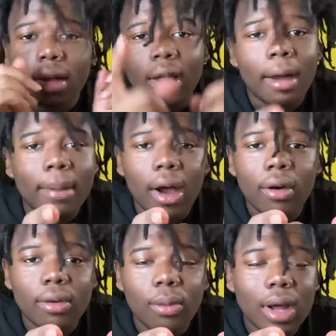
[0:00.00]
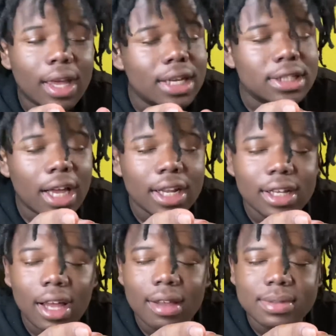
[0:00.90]
I'm out. 1K Shani. You
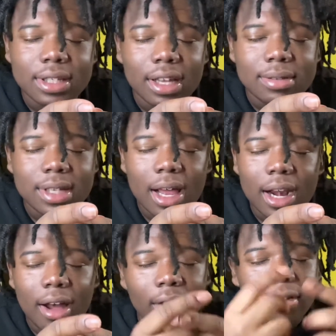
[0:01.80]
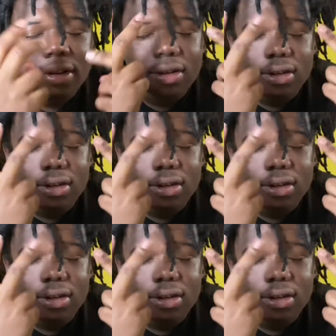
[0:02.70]
know what I'm saying? I'm signing out.